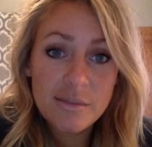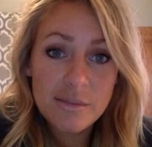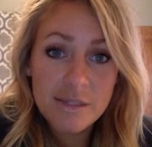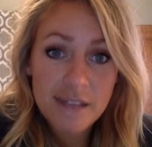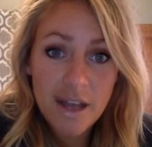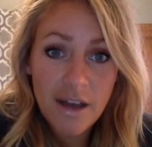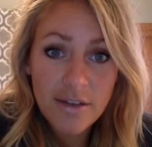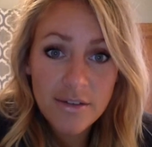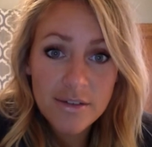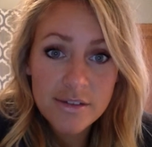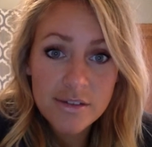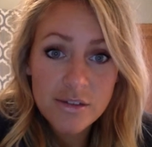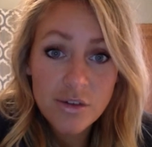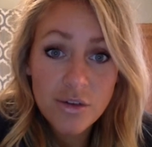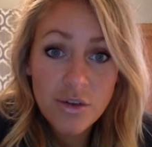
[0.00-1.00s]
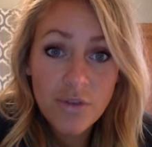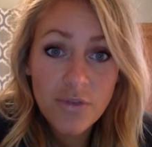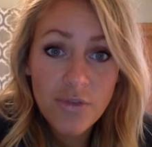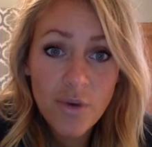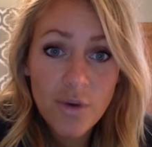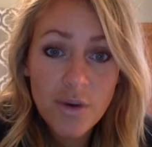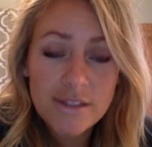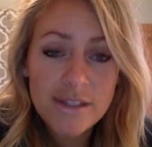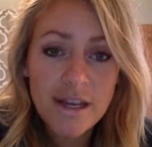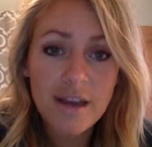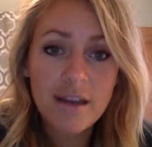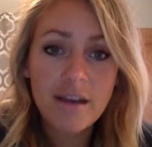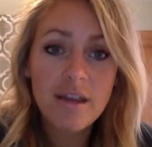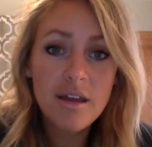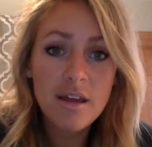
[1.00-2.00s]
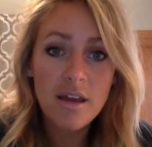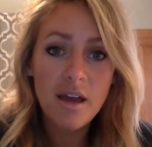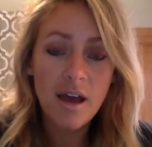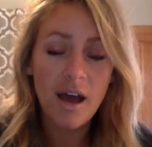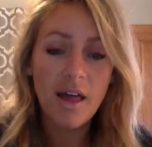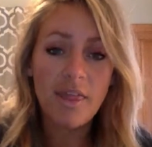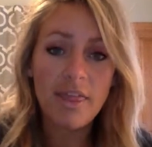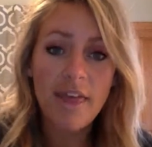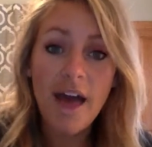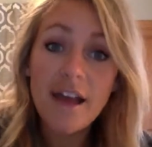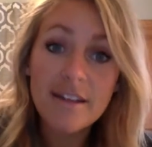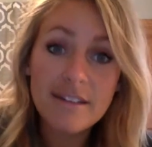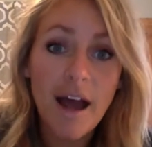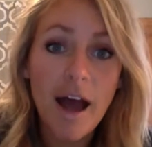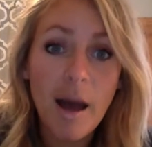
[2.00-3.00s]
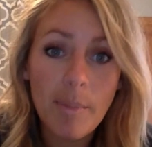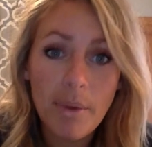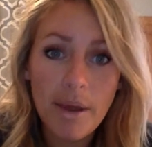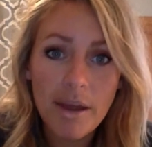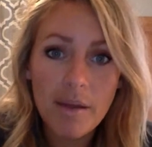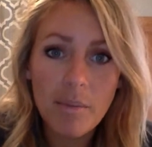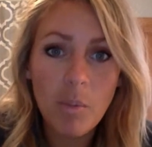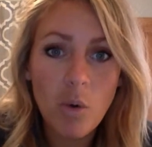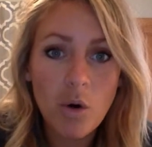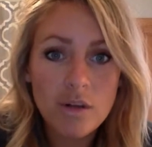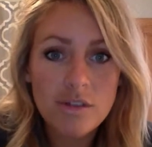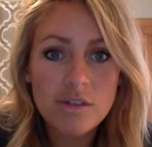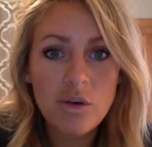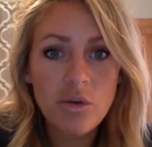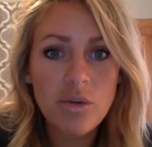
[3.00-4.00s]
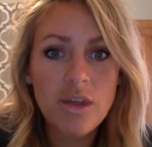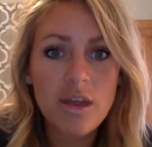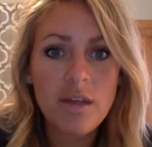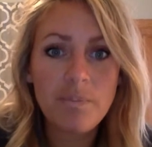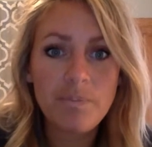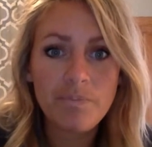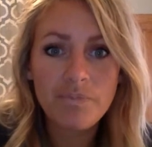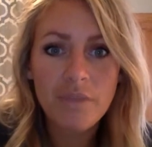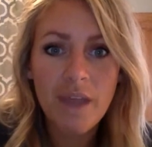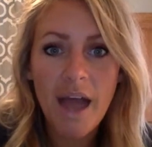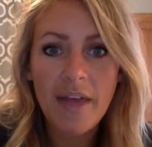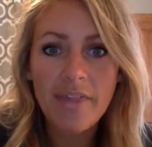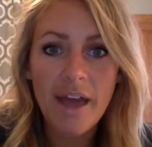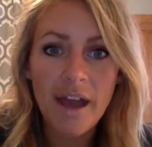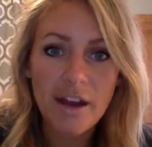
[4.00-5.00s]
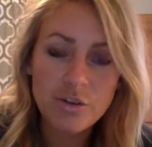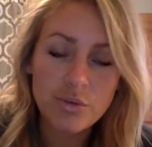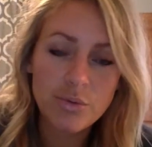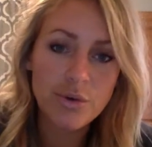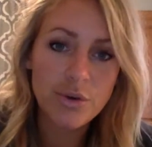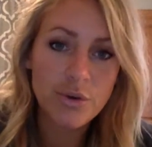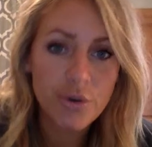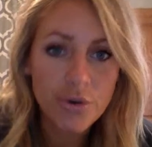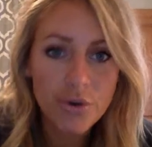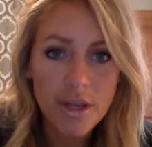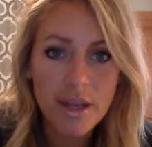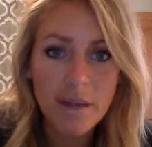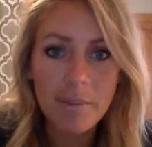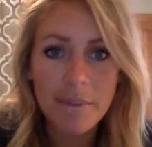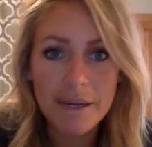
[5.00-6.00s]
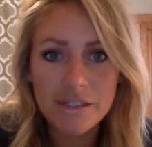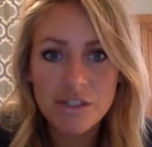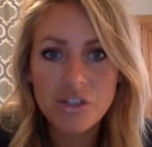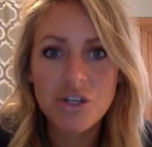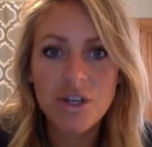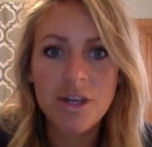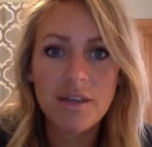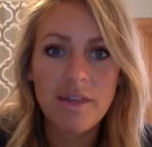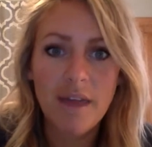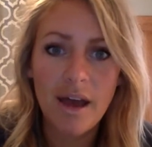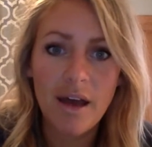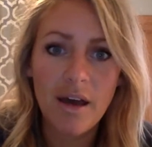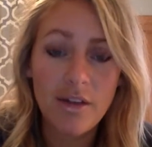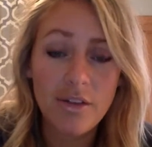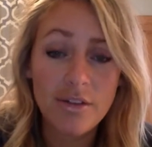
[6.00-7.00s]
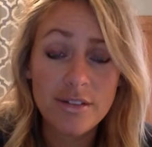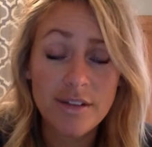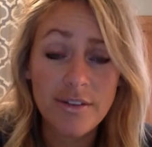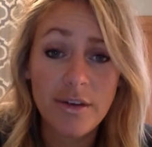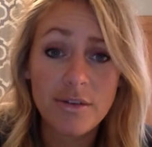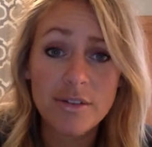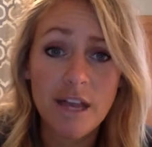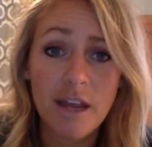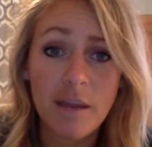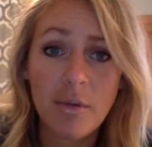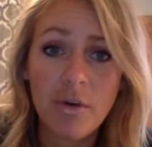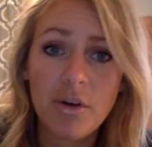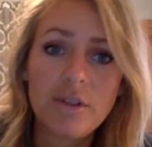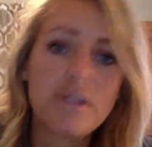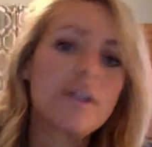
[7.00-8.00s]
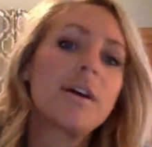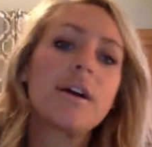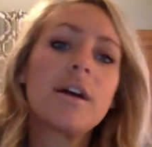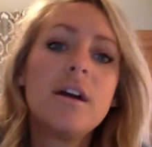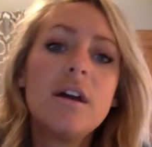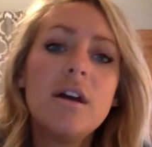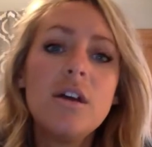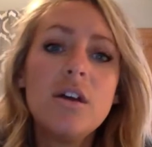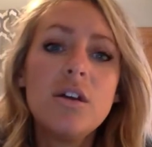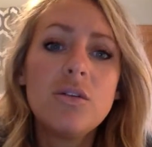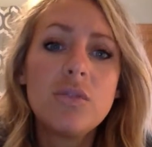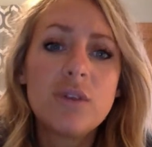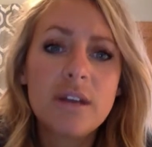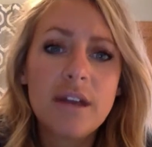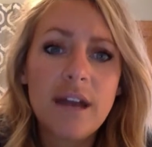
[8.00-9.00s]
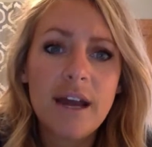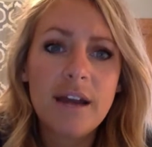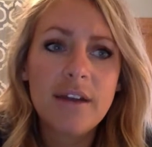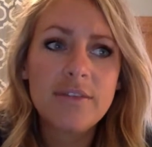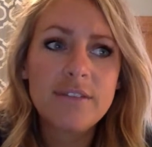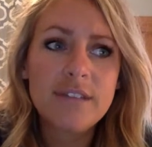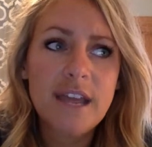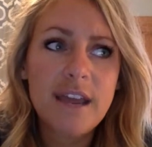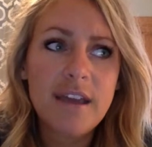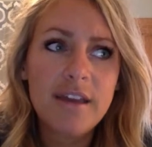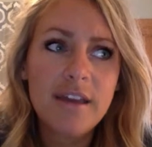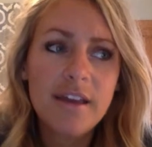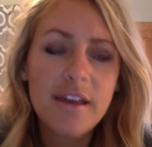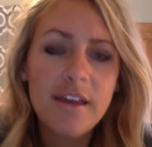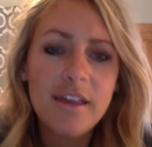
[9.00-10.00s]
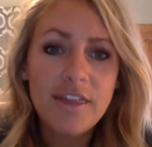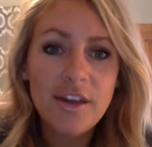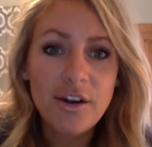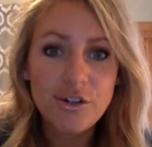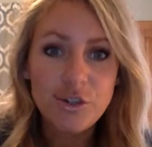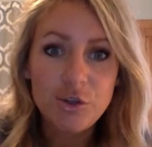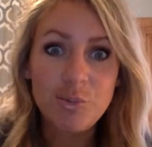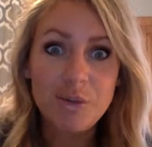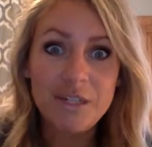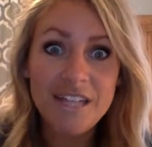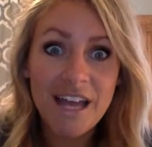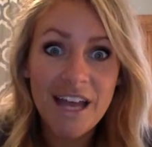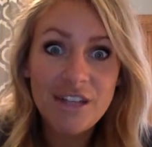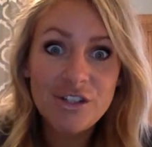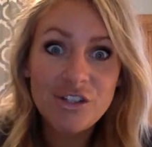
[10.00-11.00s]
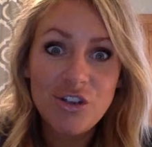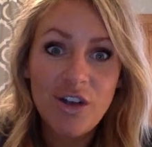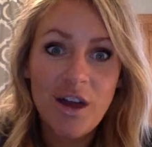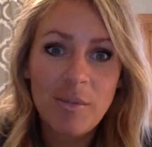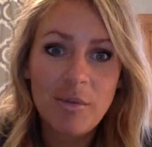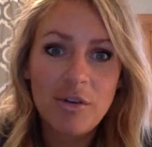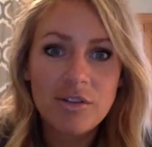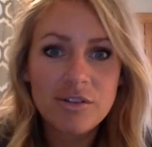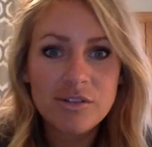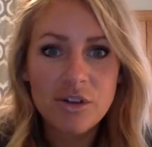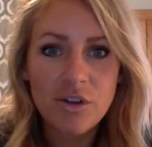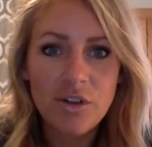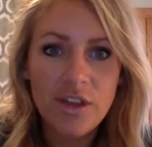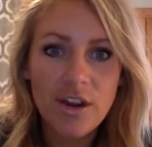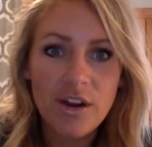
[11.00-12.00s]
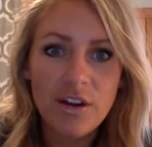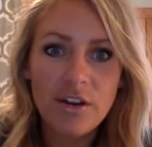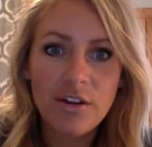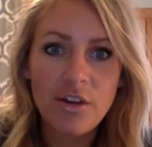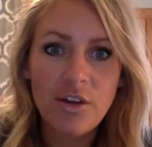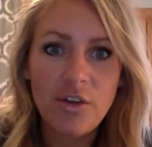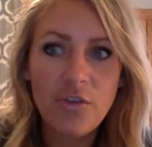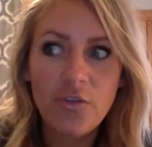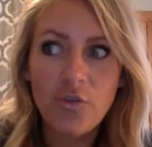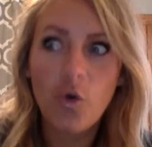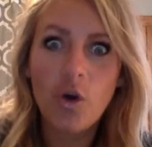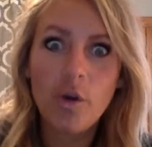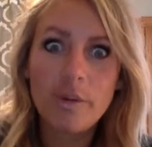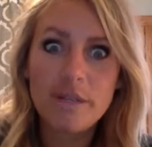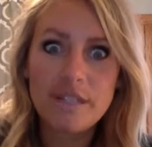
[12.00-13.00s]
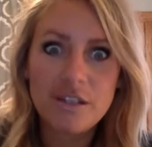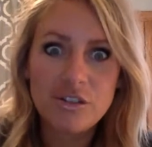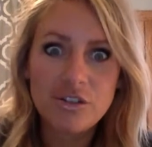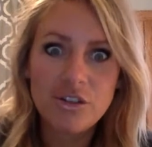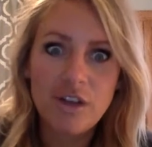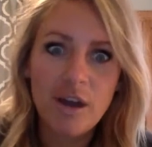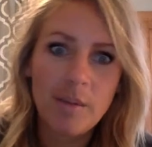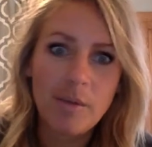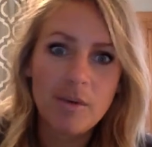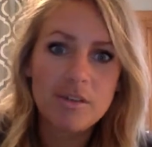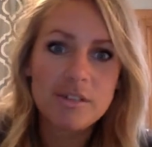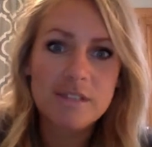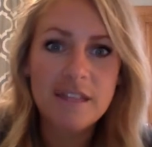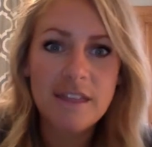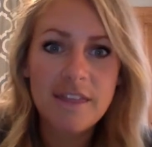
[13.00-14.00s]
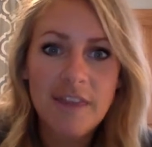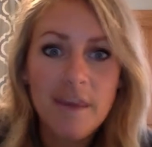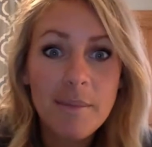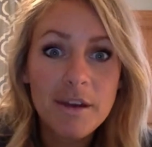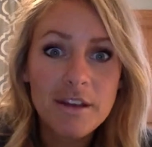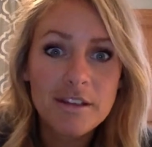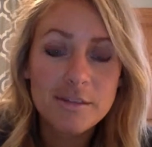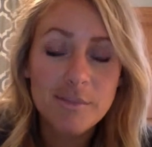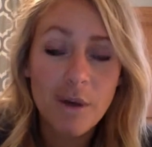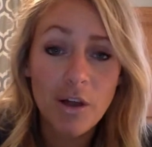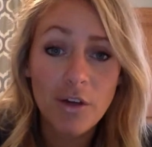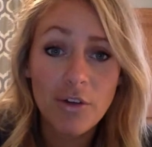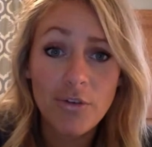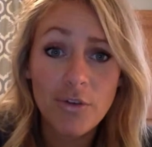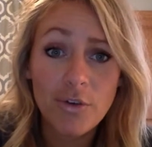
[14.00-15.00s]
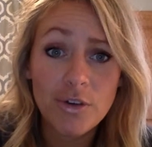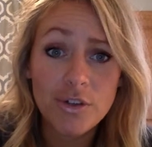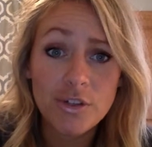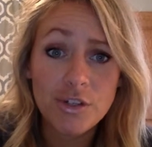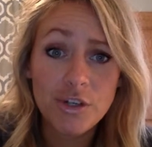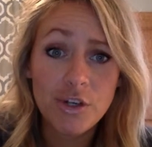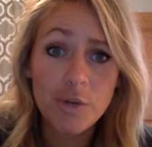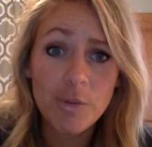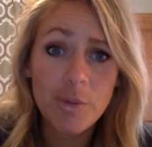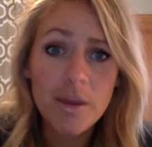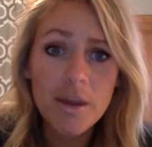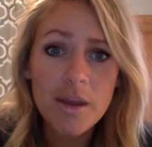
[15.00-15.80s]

themselves. So you can focus on that topic more so than the actual recruiting and messaging and that other stuff I was talking about earlier. You can kind of take their 2 potential emeralds or their 4 potential emeralds and get them in a smaller focused group